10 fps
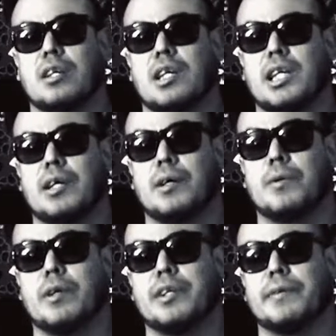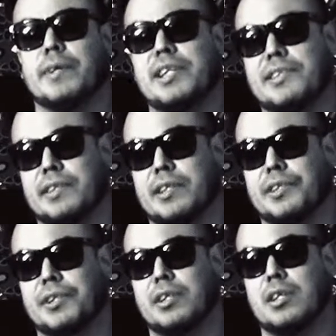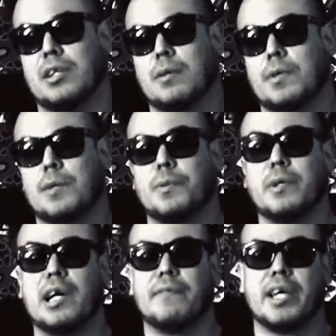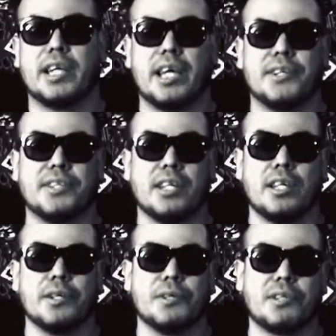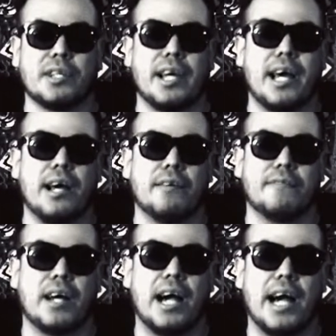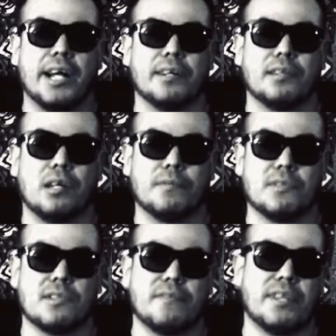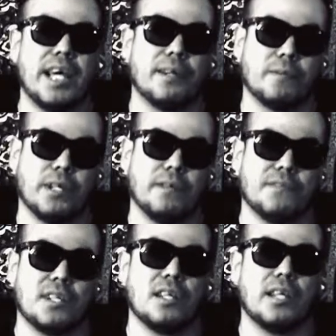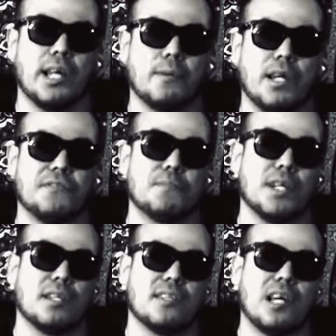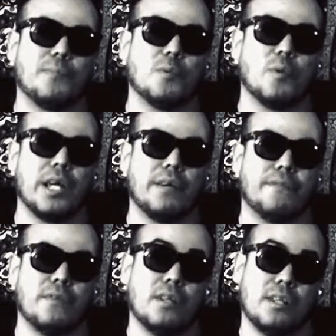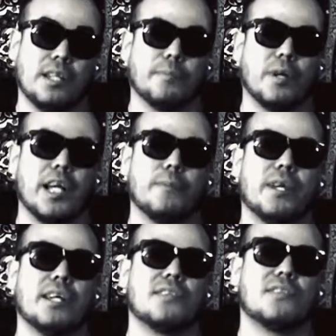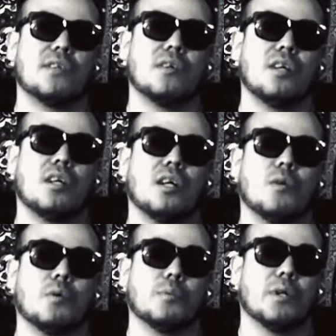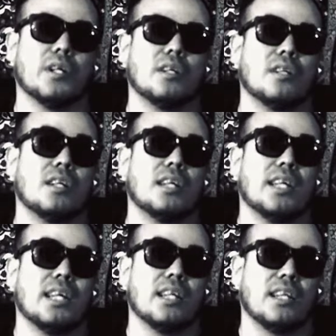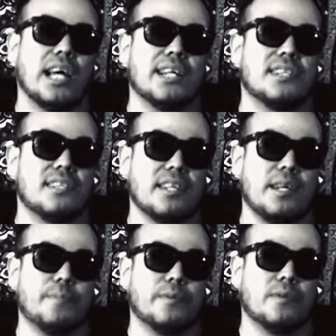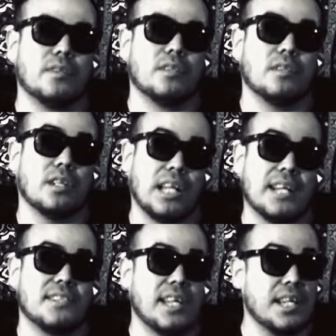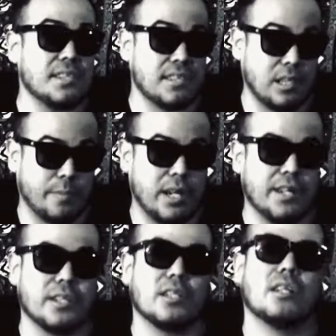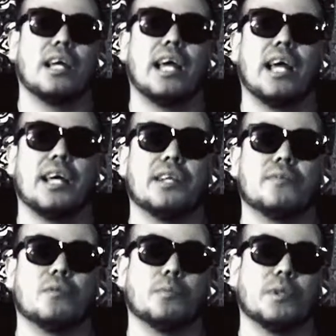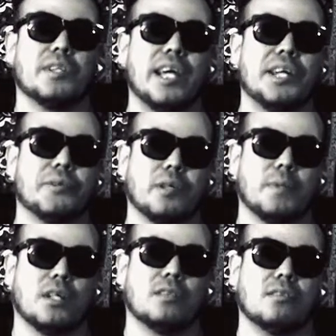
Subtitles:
Now, according to research, people who have ADHD usually have higher levels of theta waves. Theta waves being the type of wave that the brain makes when we're in light sleep, in the light stage of sleep rather, and when we're daydreaming.